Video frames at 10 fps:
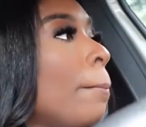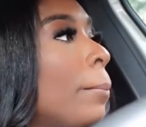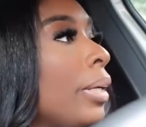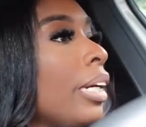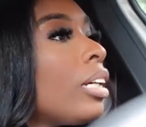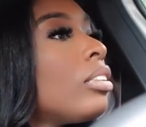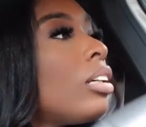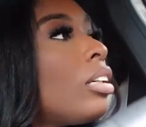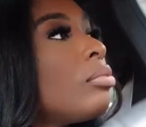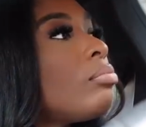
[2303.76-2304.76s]
but yeah
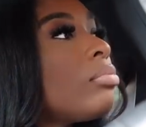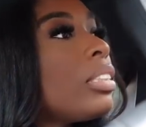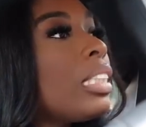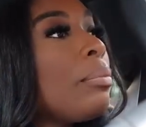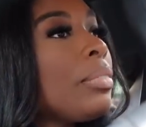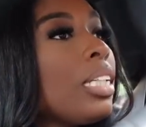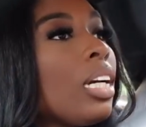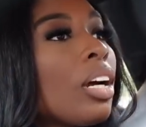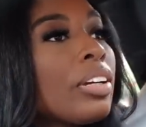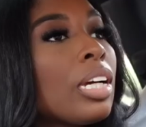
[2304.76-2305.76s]
um let me
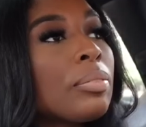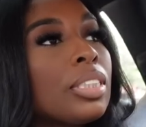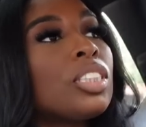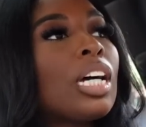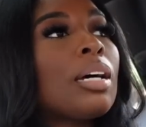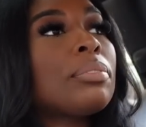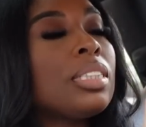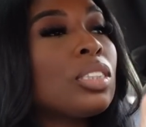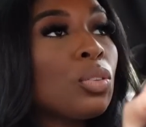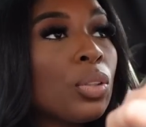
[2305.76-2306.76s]
hurry up and drop
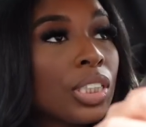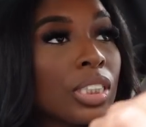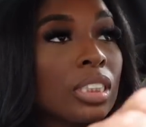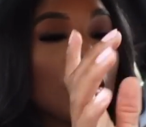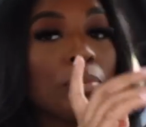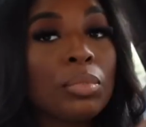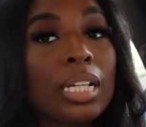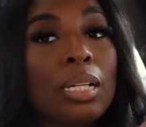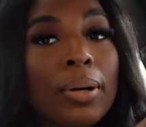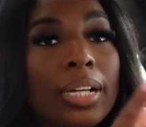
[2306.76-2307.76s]
these orders i'm
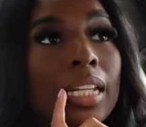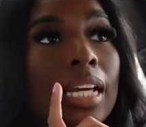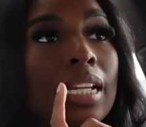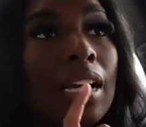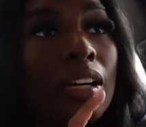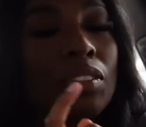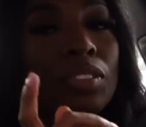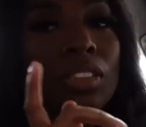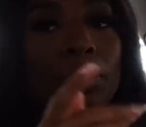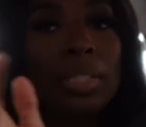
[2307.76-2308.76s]
in the parking lot now
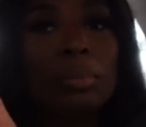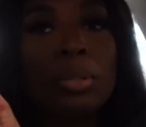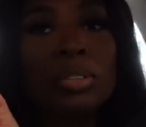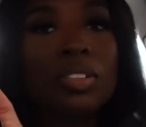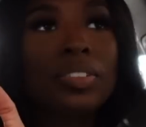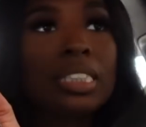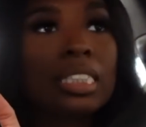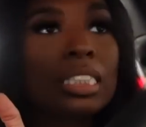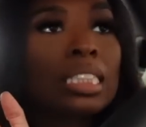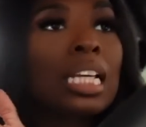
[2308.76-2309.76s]
for where the post office
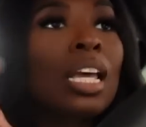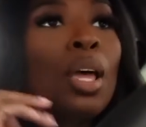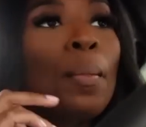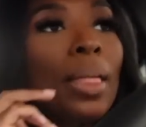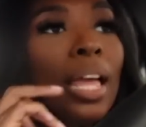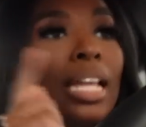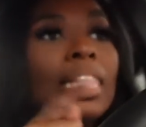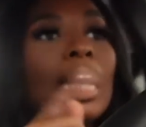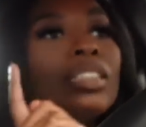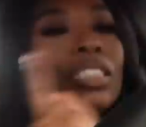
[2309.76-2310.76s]
is and
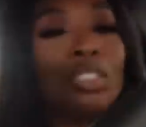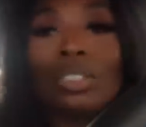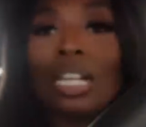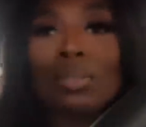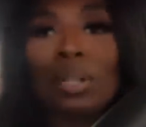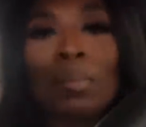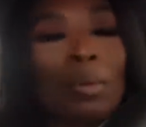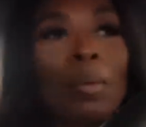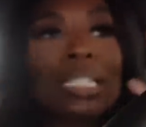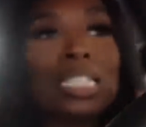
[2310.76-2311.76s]
then i'll see you guys when i'm
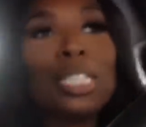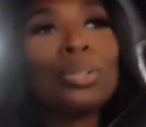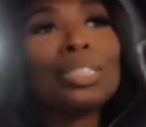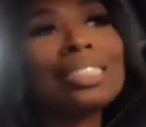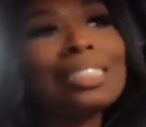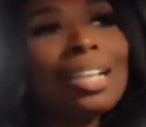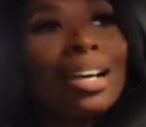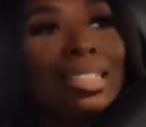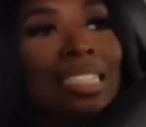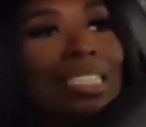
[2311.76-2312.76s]
on my way to the
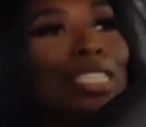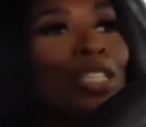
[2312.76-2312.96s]
orthodontist